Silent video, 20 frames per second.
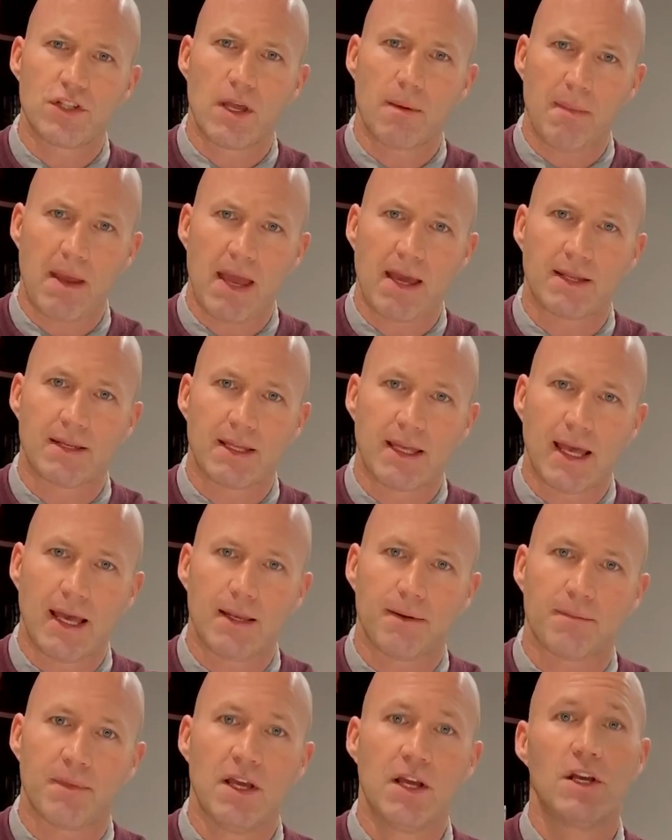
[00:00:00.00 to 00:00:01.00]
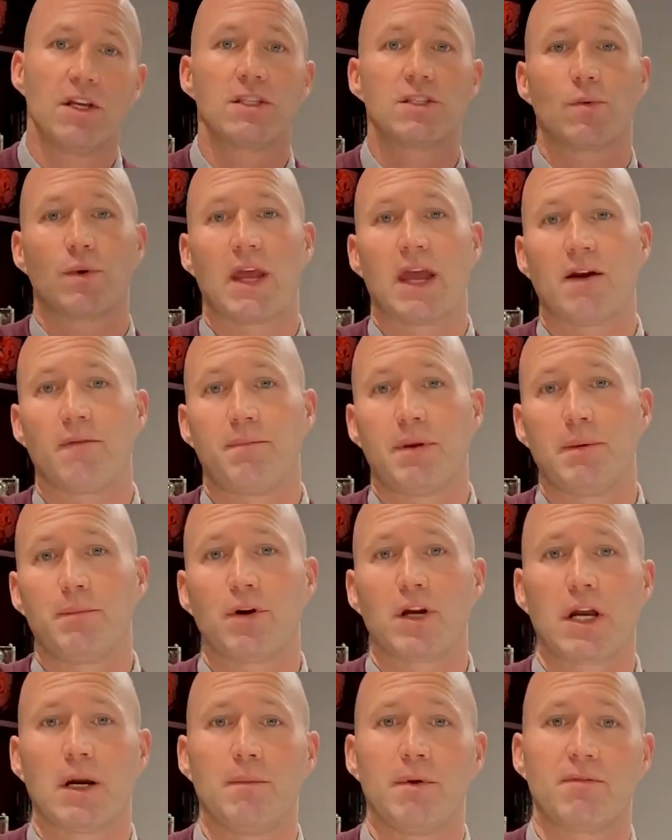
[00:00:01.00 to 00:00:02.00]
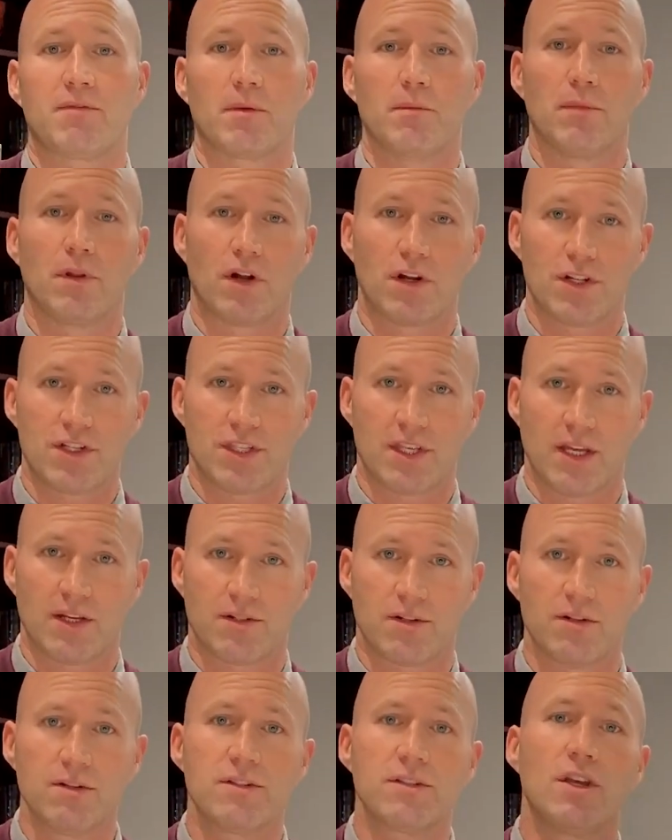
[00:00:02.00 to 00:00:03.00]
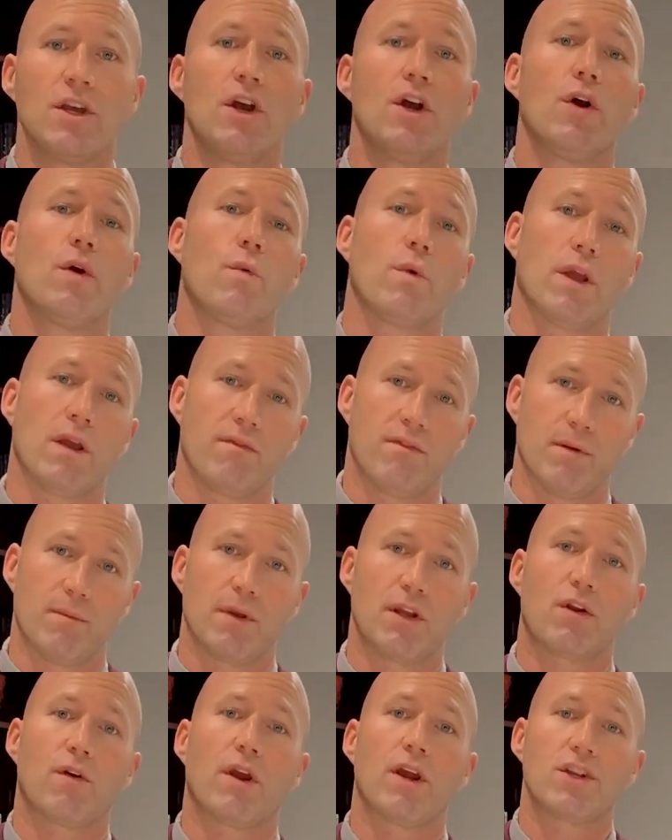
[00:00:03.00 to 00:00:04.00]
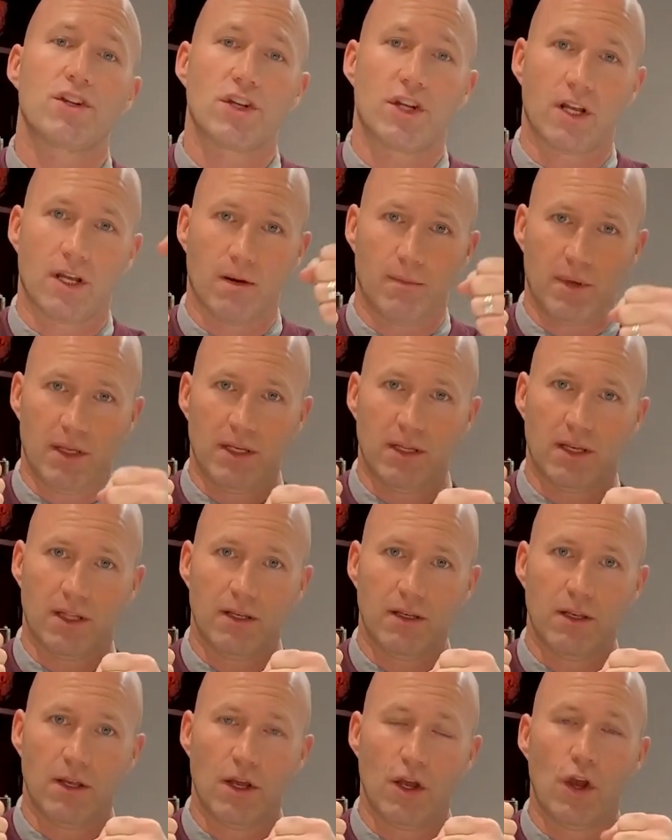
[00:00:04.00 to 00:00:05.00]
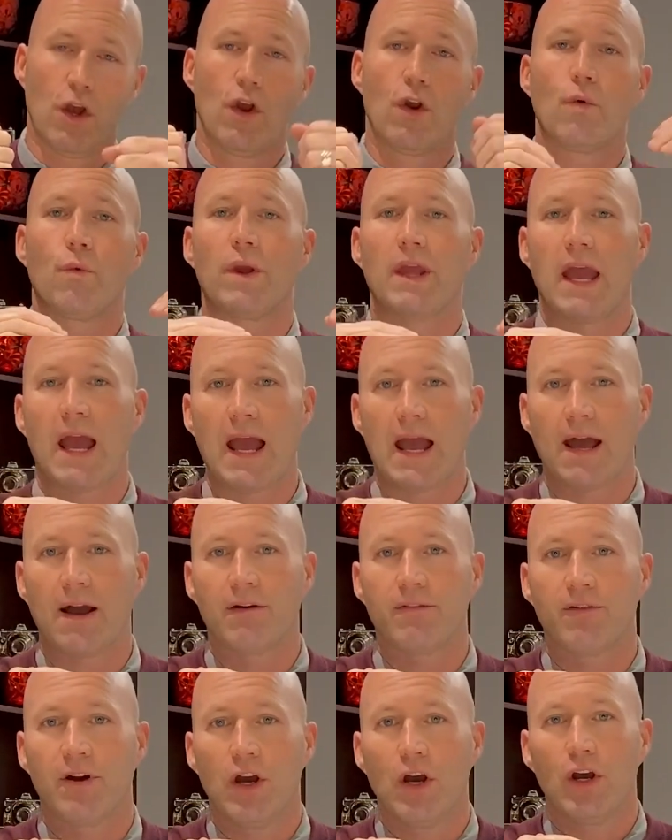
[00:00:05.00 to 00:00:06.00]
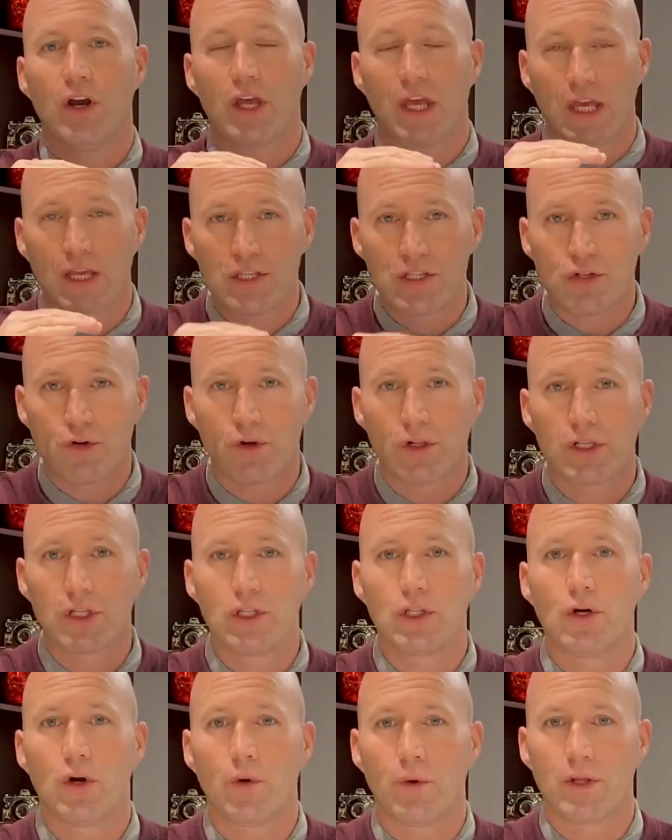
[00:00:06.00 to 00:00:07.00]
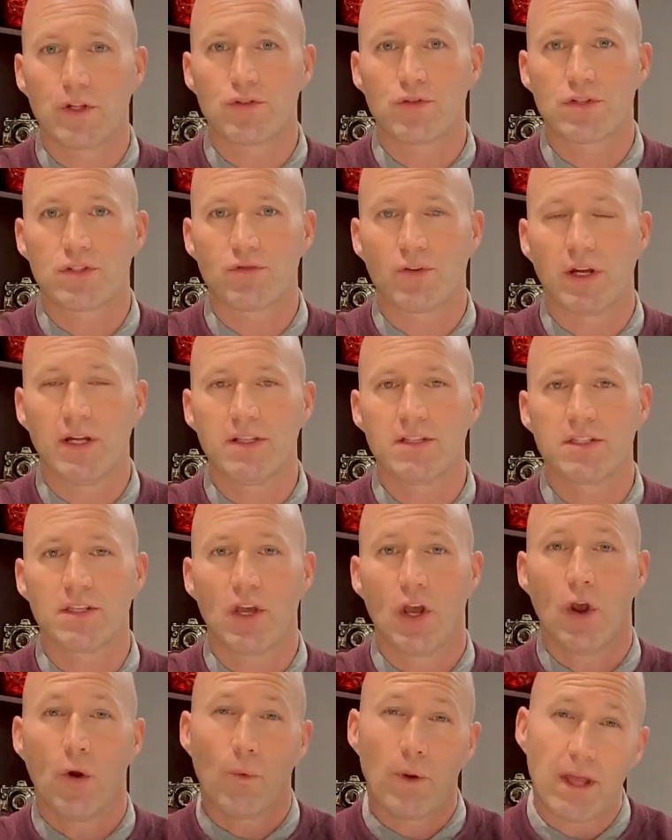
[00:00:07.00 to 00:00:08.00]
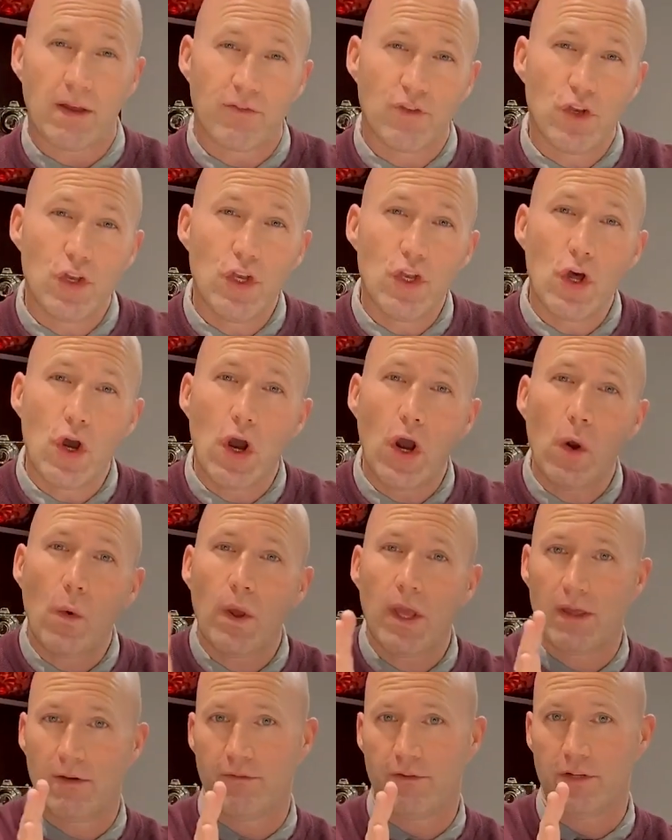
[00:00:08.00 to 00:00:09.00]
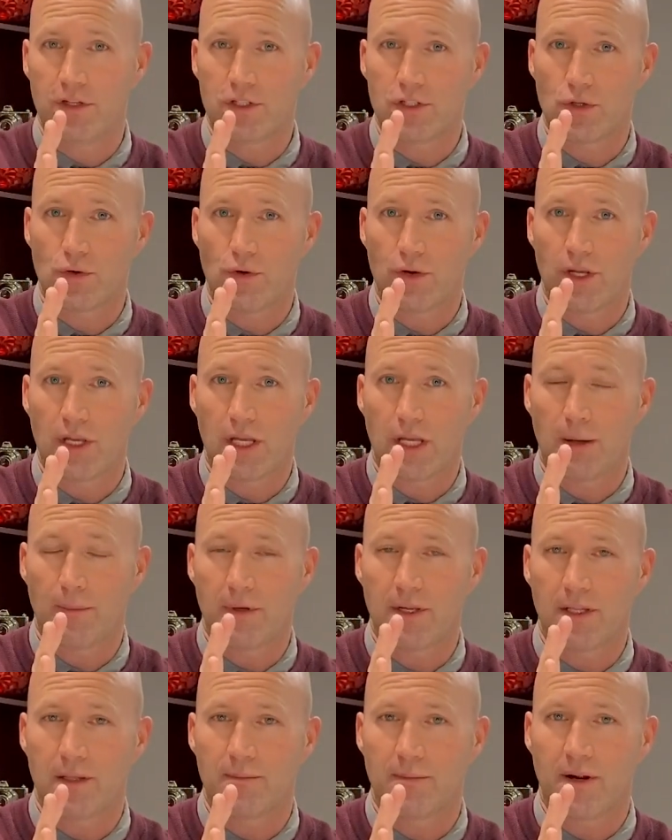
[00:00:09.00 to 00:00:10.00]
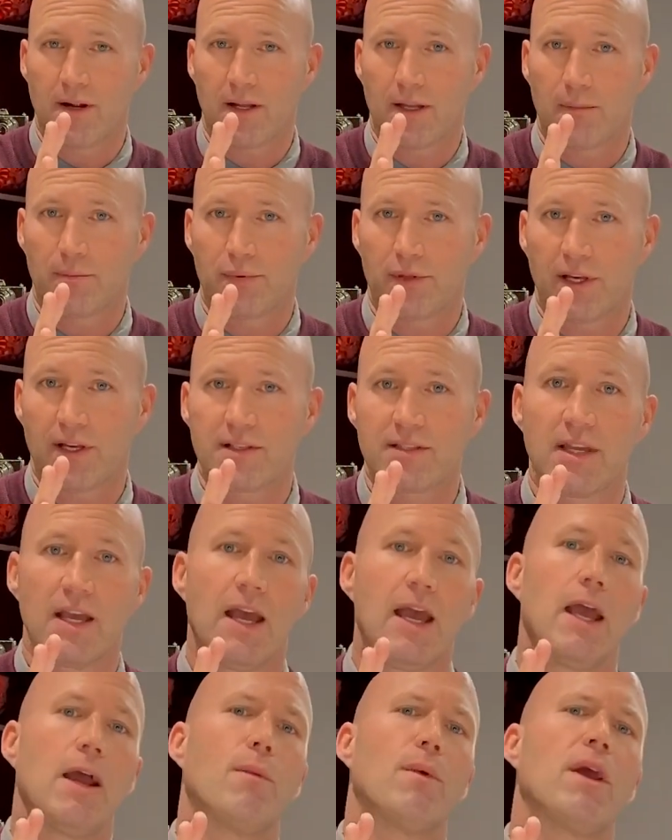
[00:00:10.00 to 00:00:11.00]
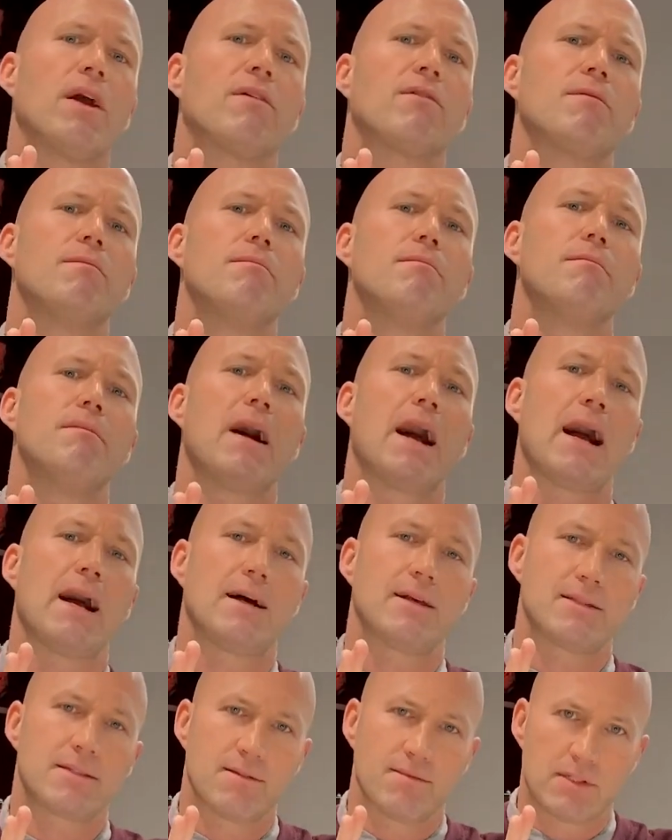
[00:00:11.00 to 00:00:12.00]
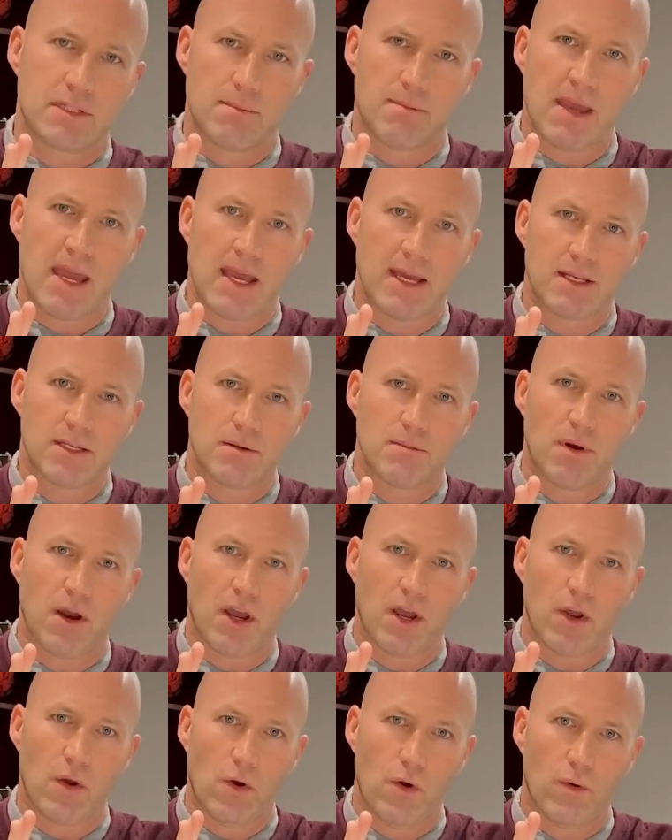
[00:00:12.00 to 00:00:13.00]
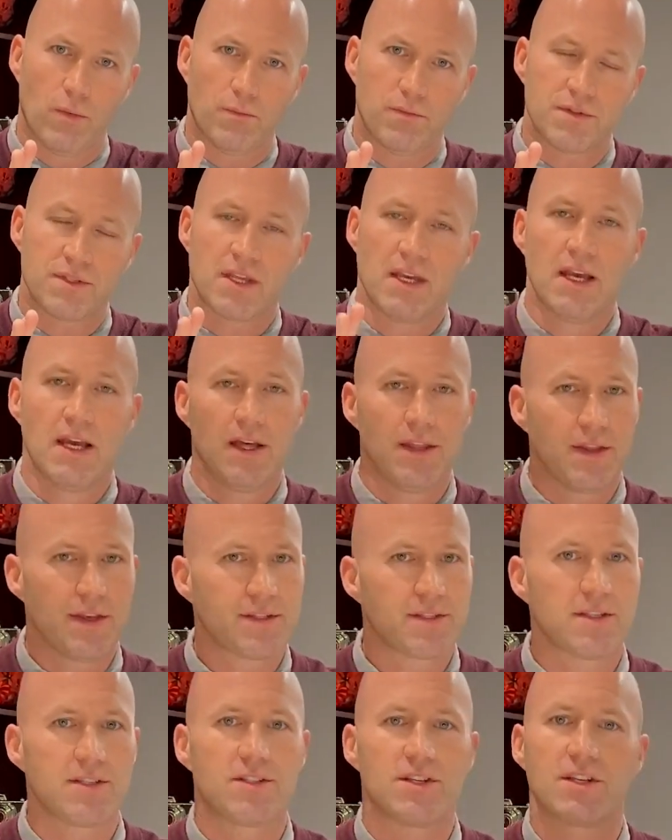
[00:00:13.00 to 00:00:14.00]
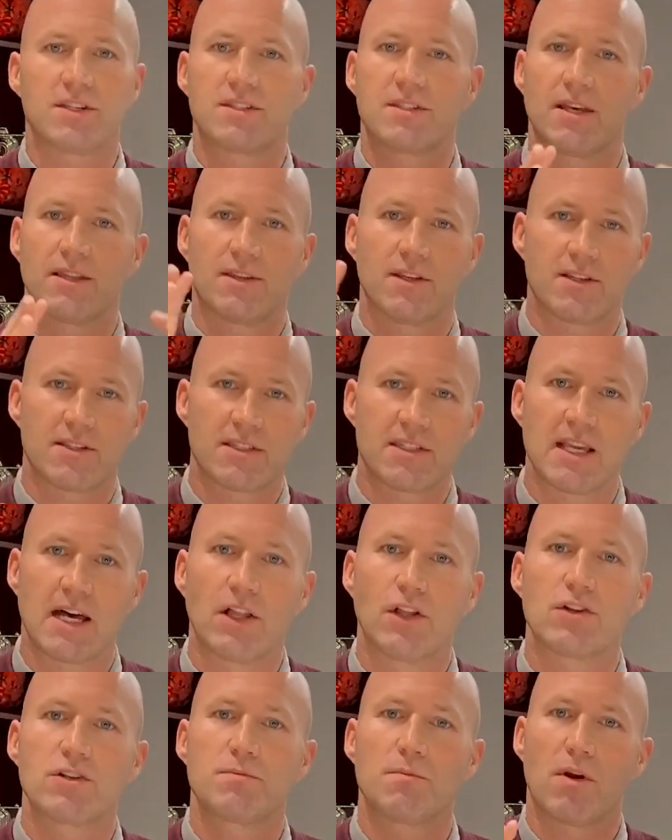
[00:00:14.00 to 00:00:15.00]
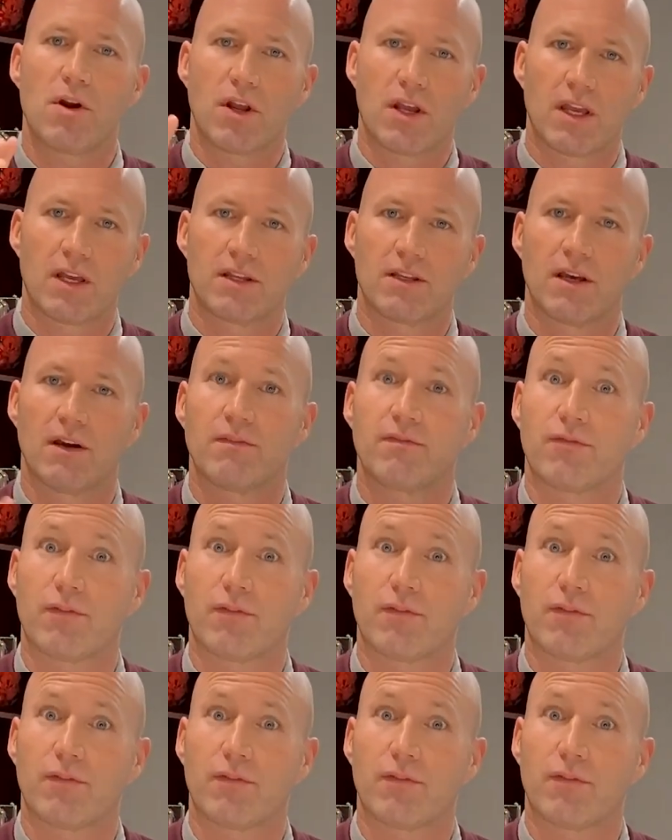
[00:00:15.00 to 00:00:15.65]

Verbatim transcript: demand again. So we have people coming from large centers, we have immigration coming in, we have historically low interest rates, we have no inventory coming in the marketplace, and we have massive demand to buy homes. This has just set this seller's market a